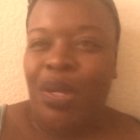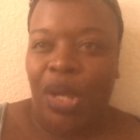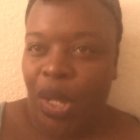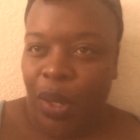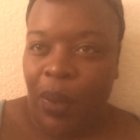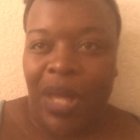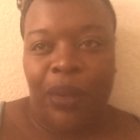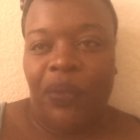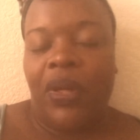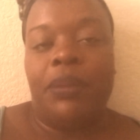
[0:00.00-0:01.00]
No, I
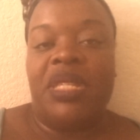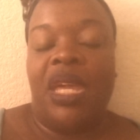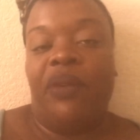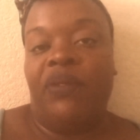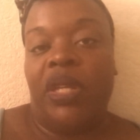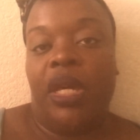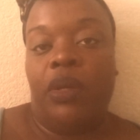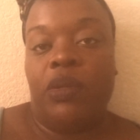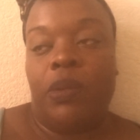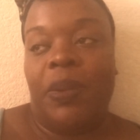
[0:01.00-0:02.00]
don't thumbs down
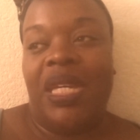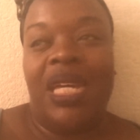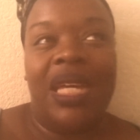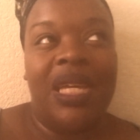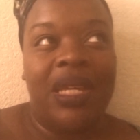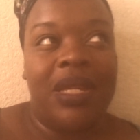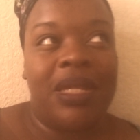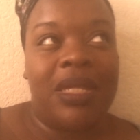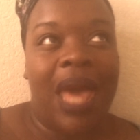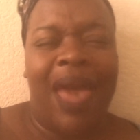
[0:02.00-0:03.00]
videos
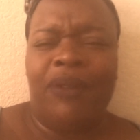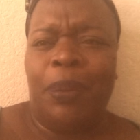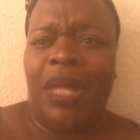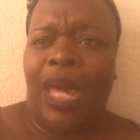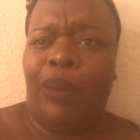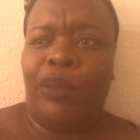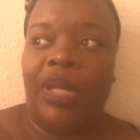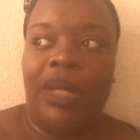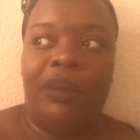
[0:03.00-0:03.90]
because I have to be like really,